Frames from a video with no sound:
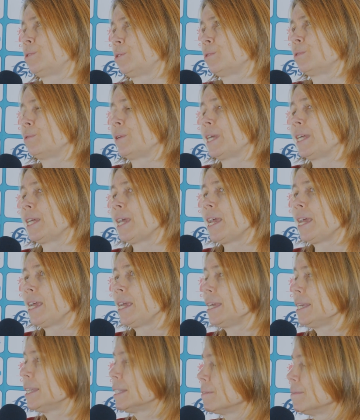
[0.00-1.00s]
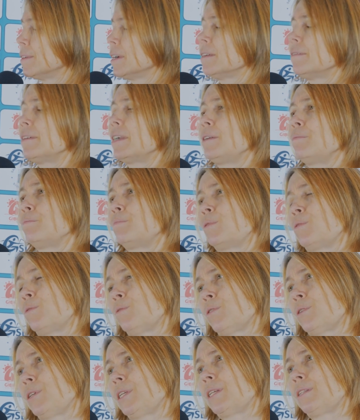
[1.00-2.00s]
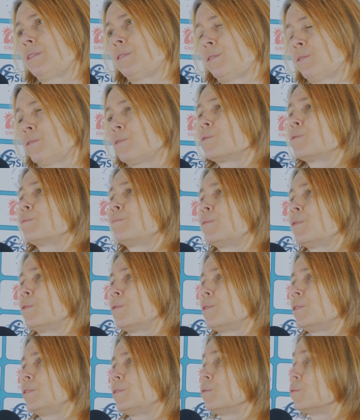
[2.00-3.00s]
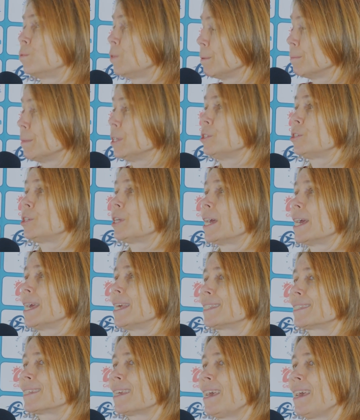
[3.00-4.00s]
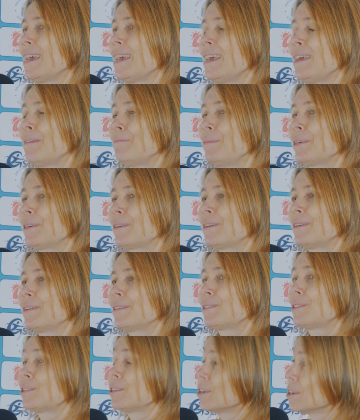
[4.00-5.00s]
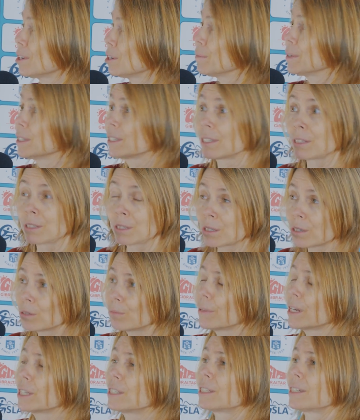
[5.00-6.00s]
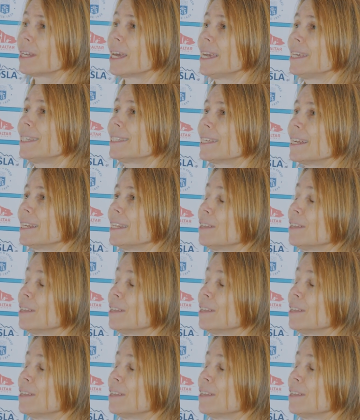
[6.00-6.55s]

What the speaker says: doing. It's very, very important to support women chess, because tournaments are so much nicer